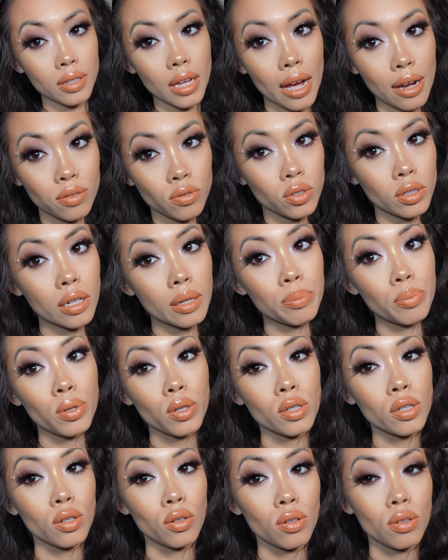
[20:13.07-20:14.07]
after I
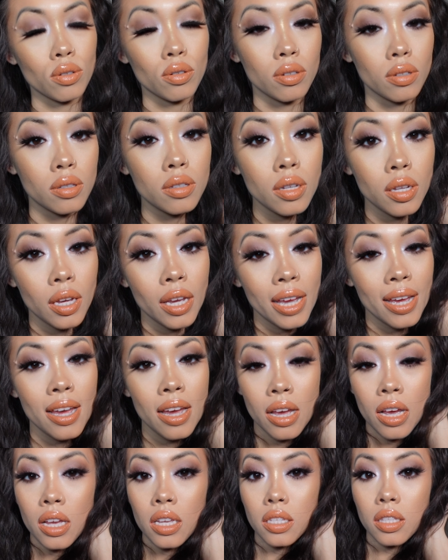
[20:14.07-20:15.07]
put on
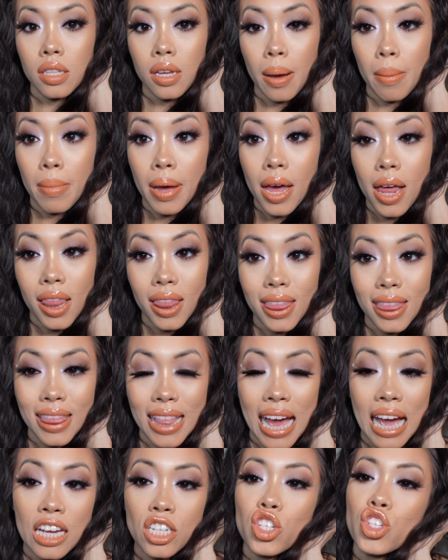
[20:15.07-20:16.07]
some
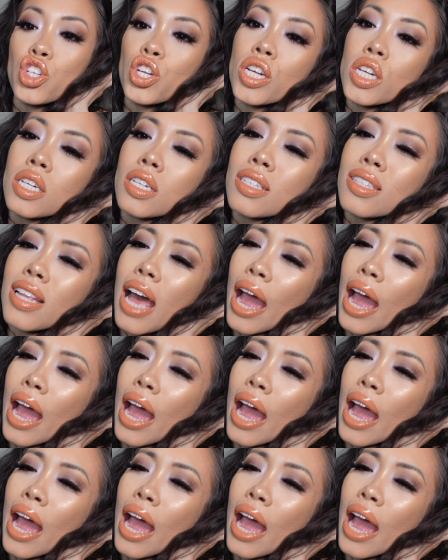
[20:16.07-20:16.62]
lashes.